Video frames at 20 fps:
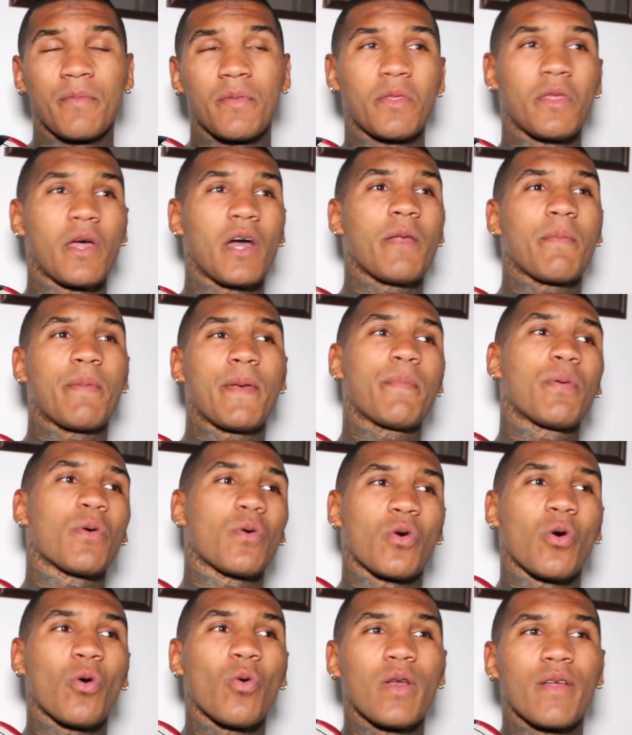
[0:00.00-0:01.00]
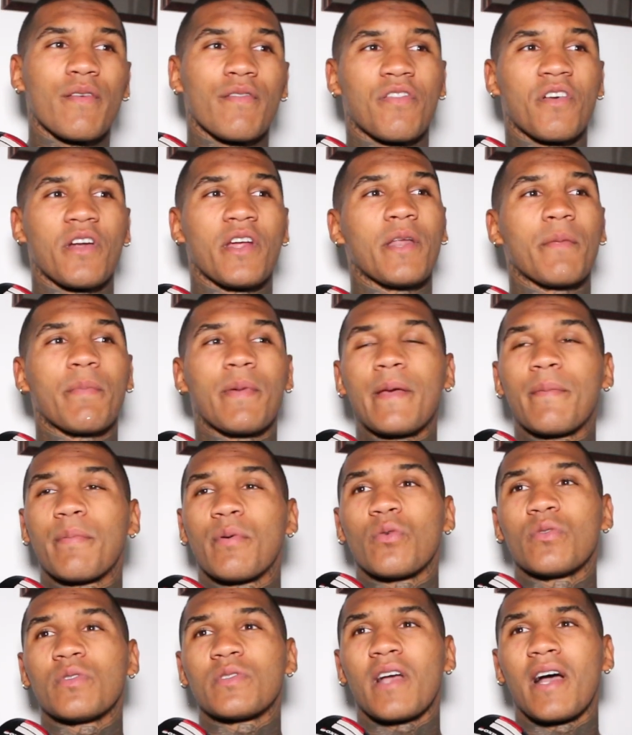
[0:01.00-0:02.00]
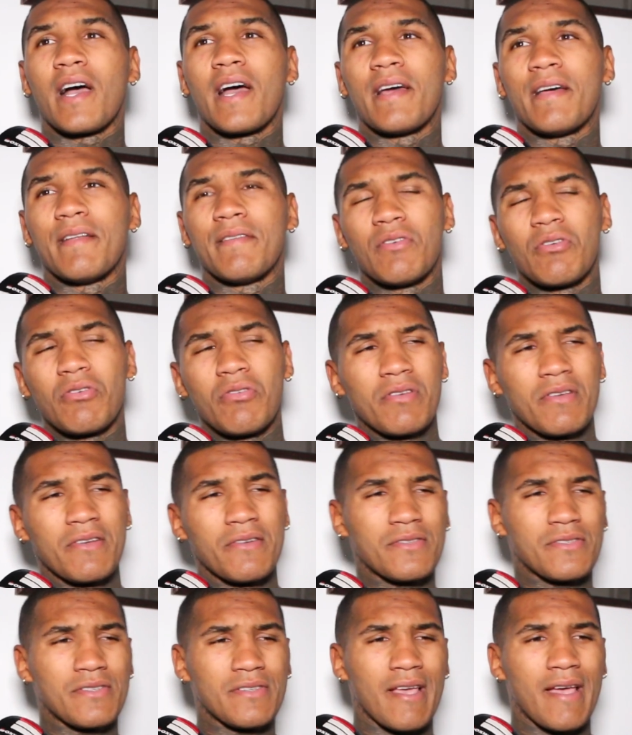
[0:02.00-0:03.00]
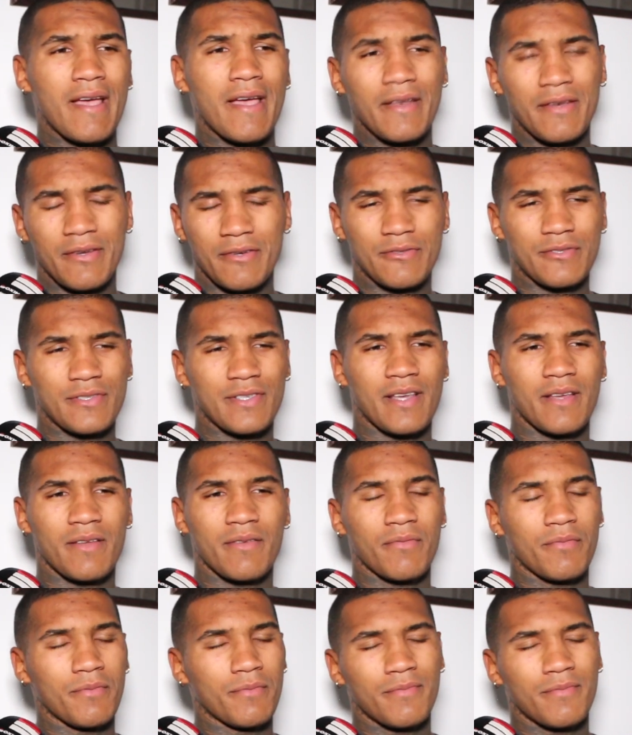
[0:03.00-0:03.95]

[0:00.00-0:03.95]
The only people calling for it are the people who's going, oh, you're scared, you're scared.